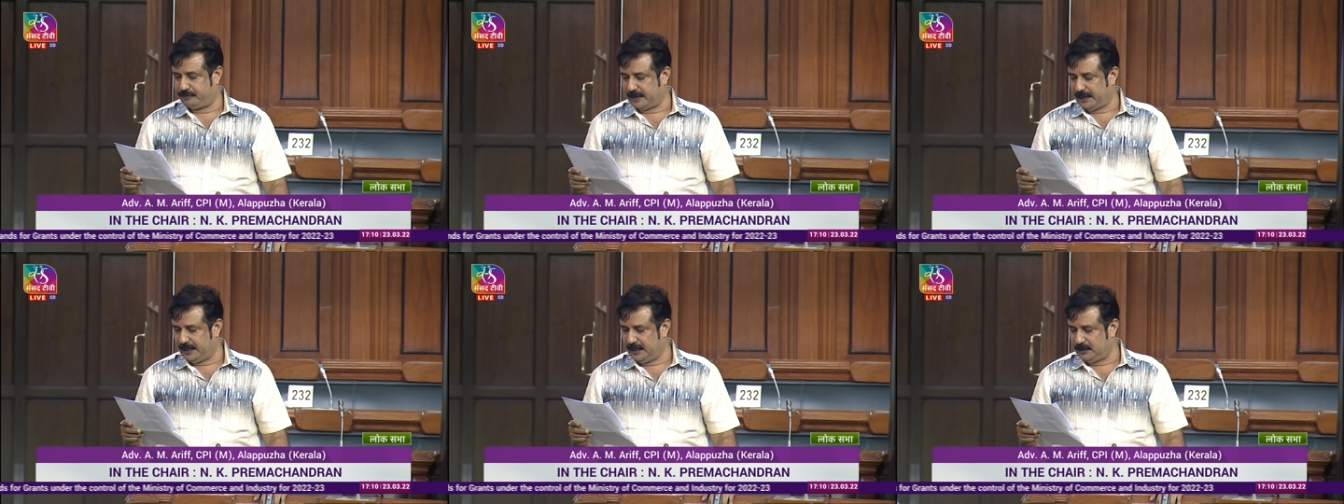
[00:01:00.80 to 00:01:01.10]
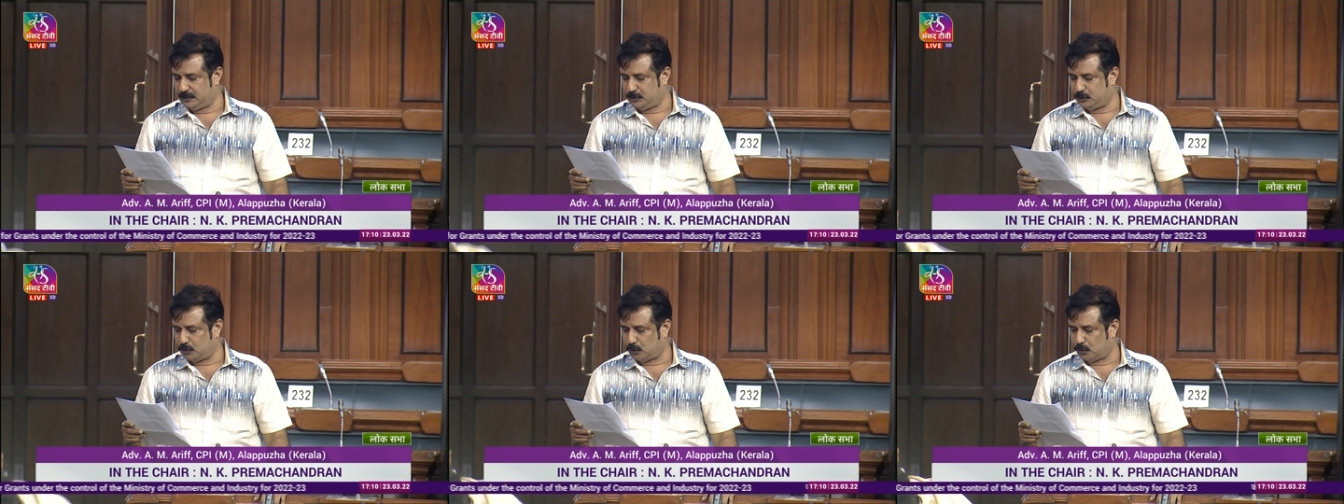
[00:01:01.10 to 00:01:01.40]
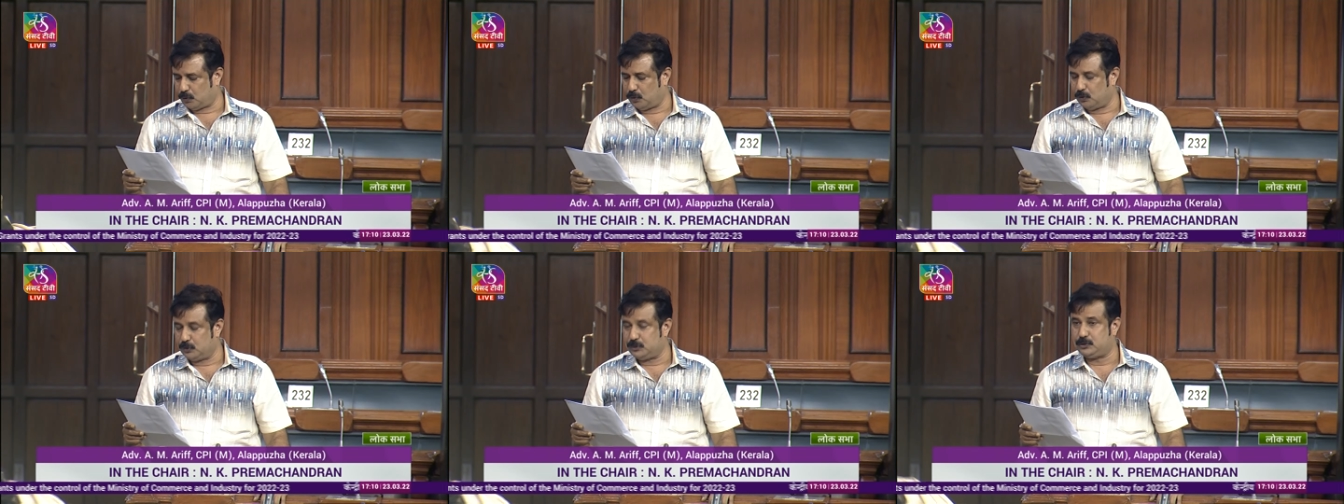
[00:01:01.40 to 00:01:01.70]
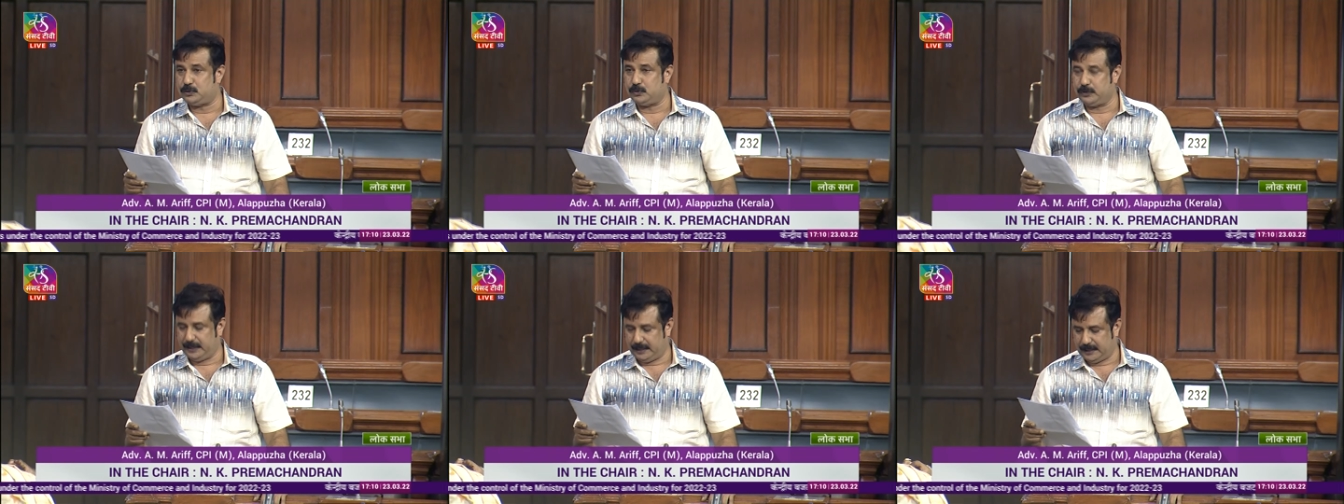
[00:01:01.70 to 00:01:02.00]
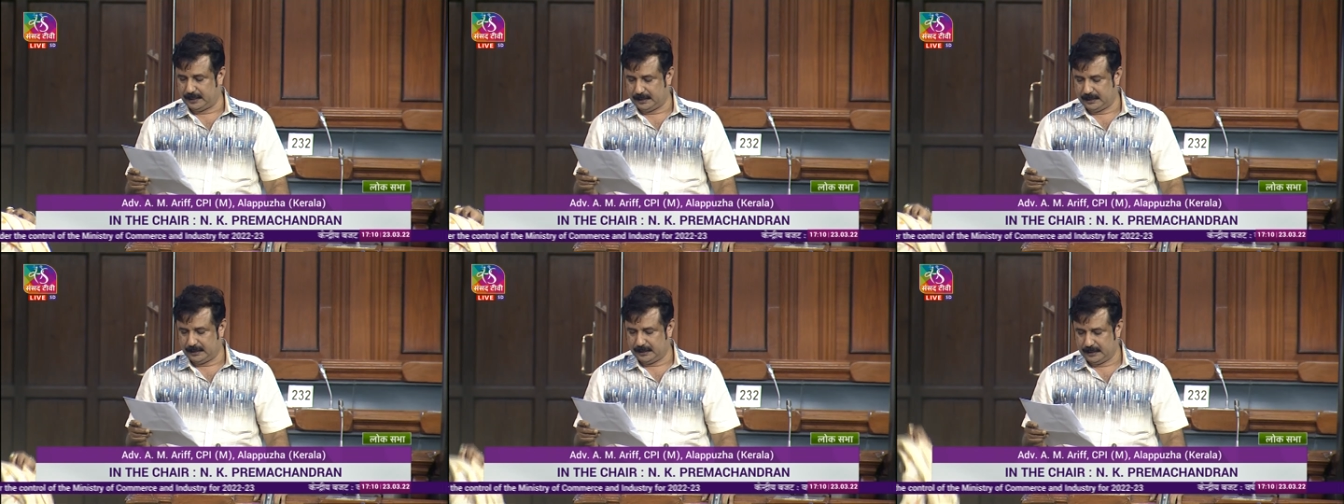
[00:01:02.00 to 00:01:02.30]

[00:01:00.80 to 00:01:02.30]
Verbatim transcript: failed to rose to the